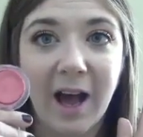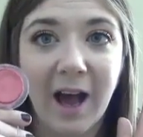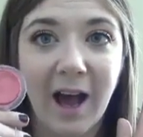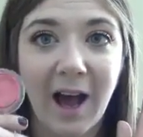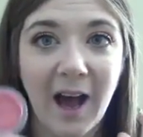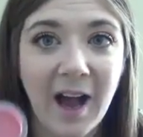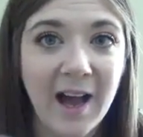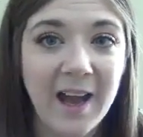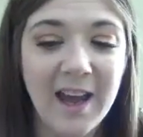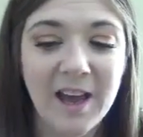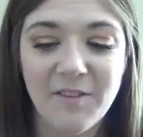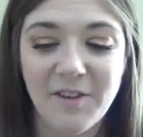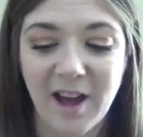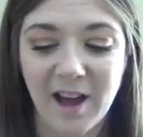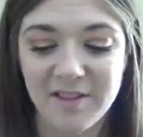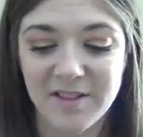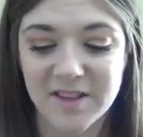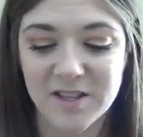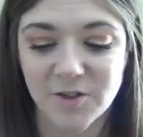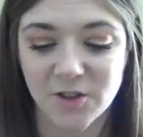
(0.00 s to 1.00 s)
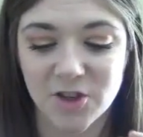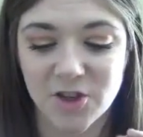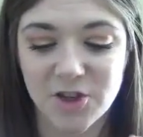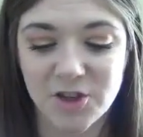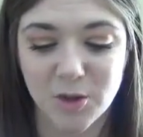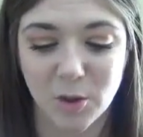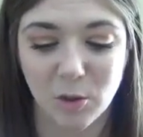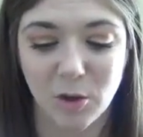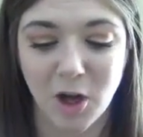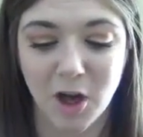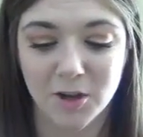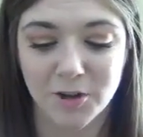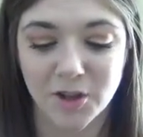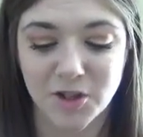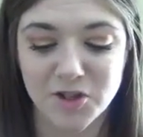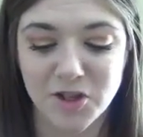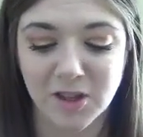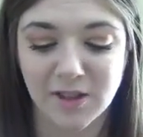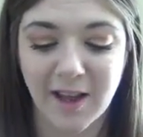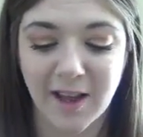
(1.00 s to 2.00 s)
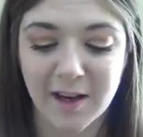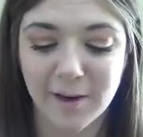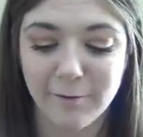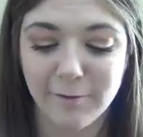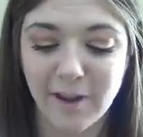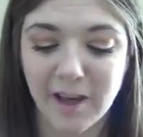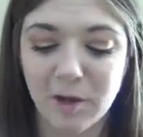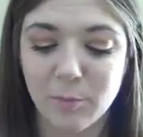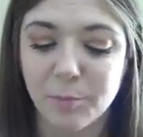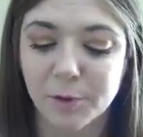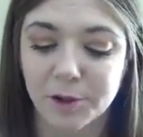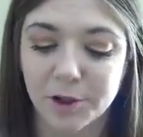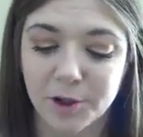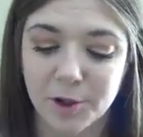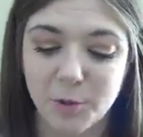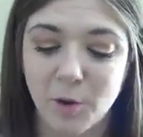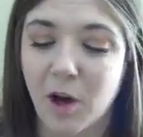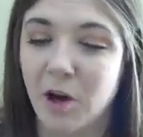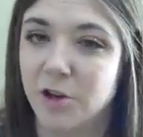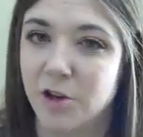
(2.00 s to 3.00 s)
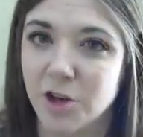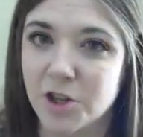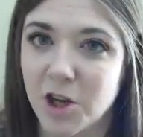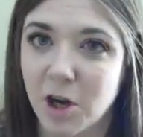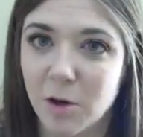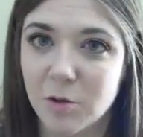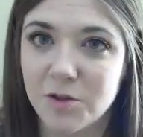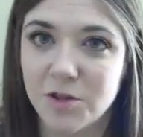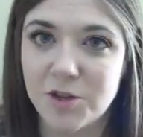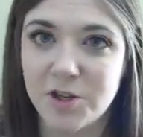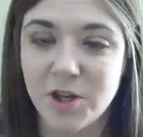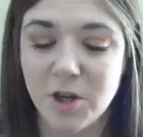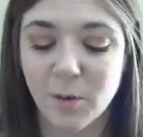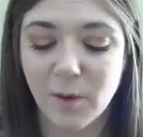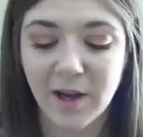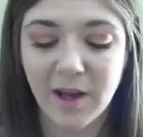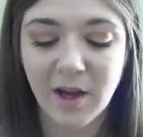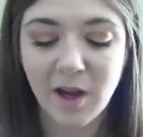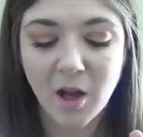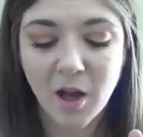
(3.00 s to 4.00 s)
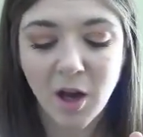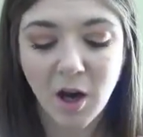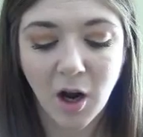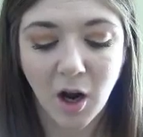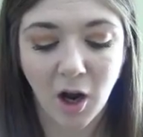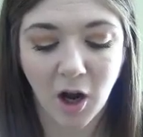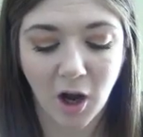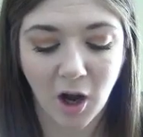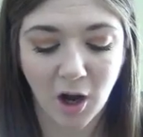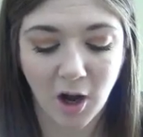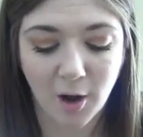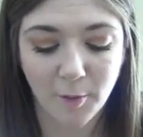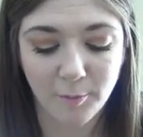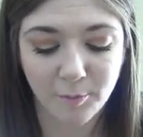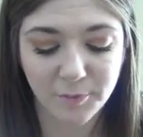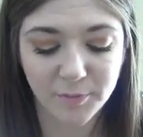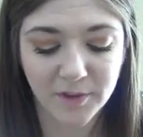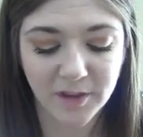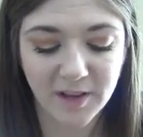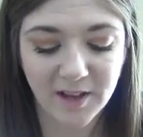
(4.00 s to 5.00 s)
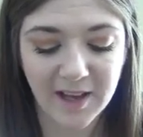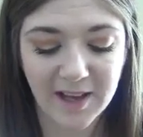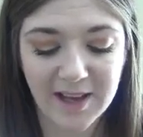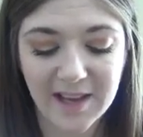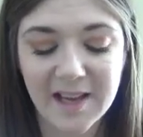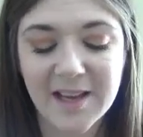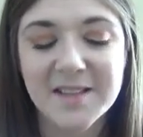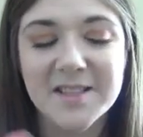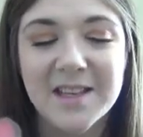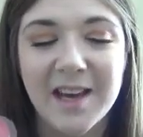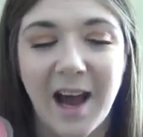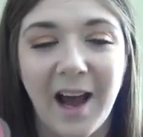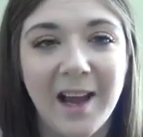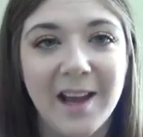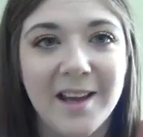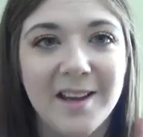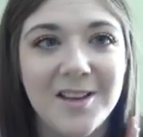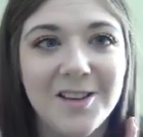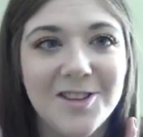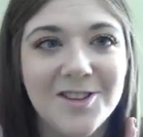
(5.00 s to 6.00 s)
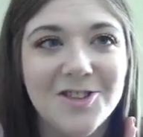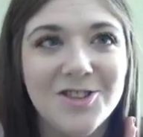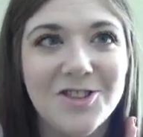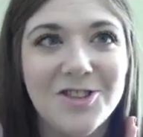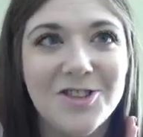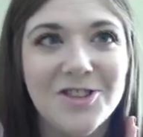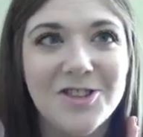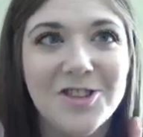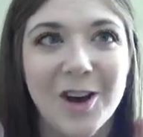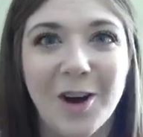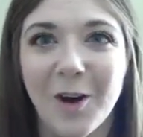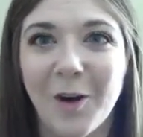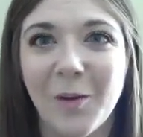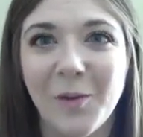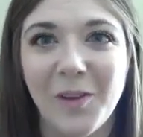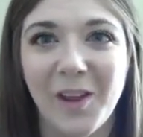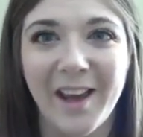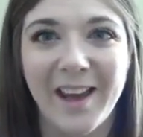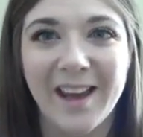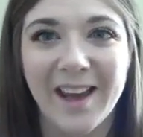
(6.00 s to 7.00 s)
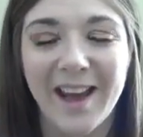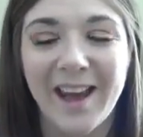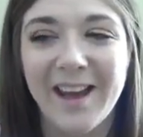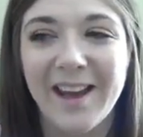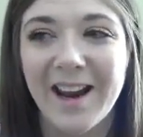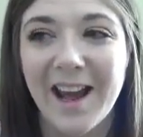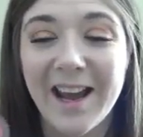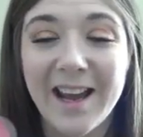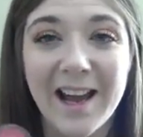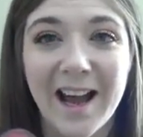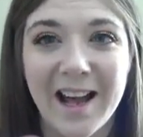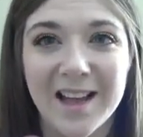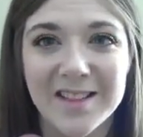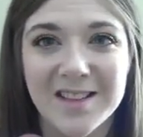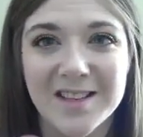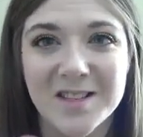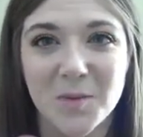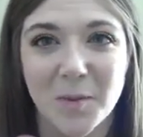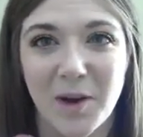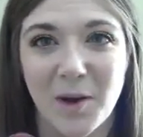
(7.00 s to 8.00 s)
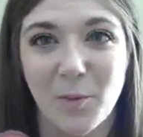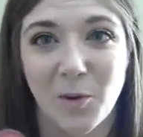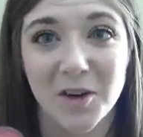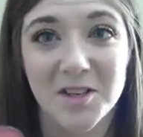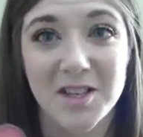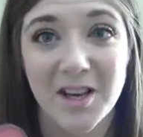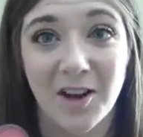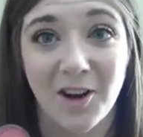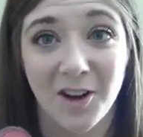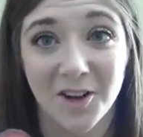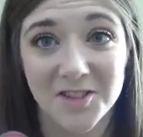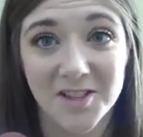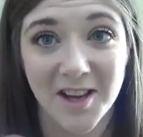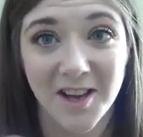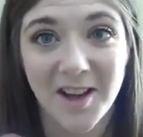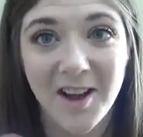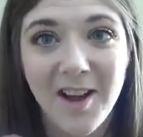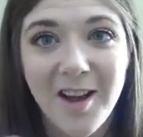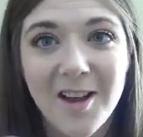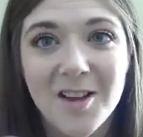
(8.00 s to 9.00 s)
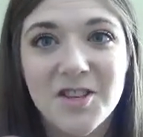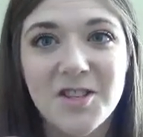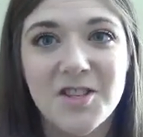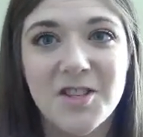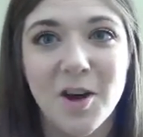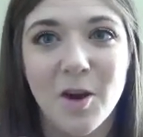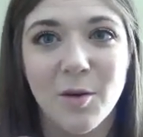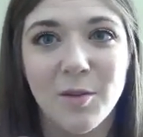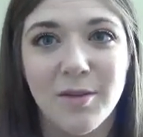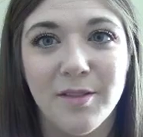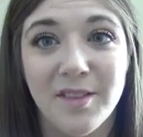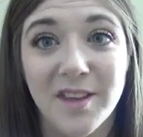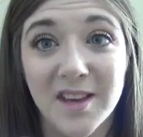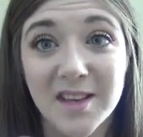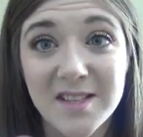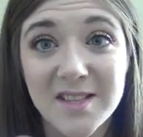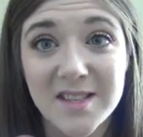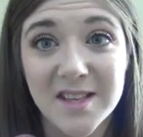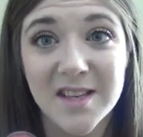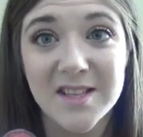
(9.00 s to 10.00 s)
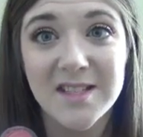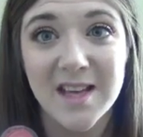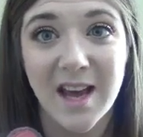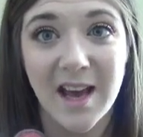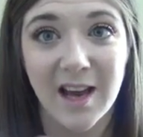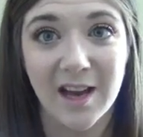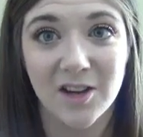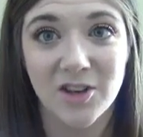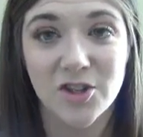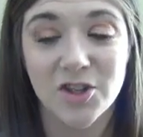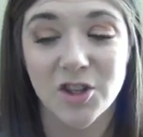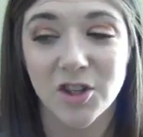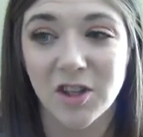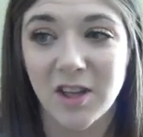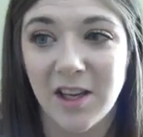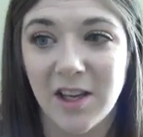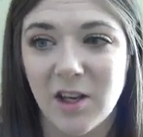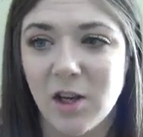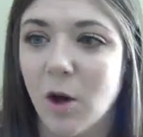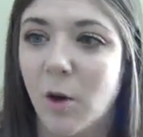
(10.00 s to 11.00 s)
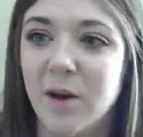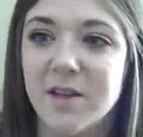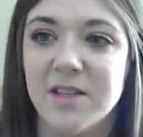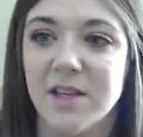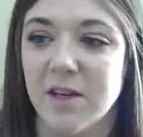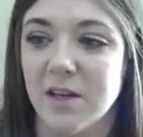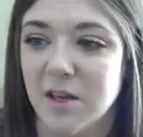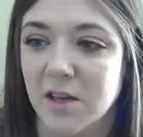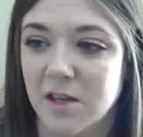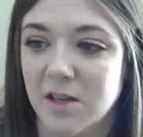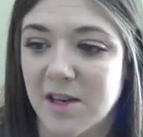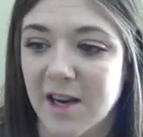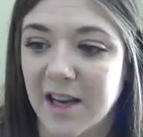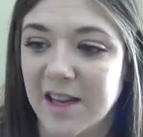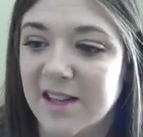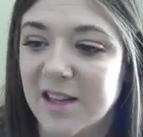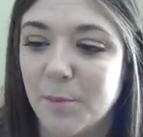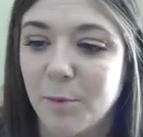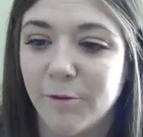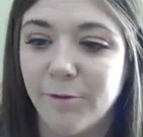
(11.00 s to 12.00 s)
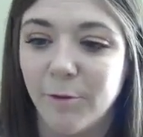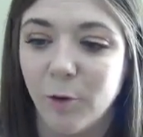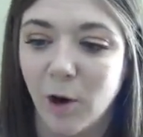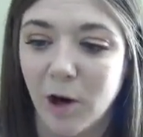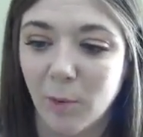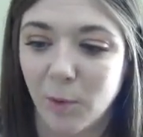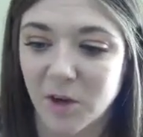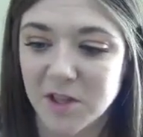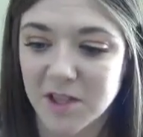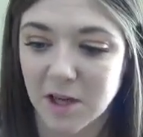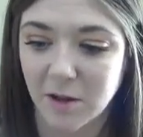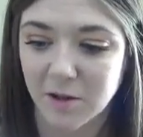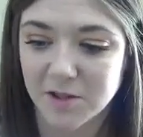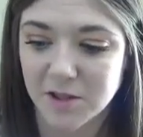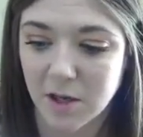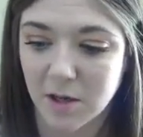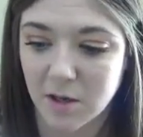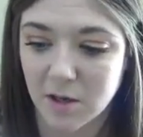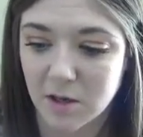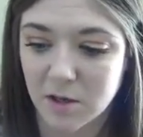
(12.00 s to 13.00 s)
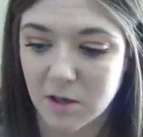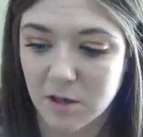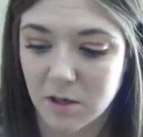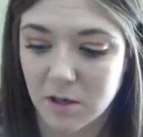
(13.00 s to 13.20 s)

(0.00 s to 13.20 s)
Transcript: I have had this for so long. There's a lot of like blue undertones to it. Um, it has gotten so like and I got this when I worked at Ulta so this is actually no I didn't did I get that before I worked at Ulta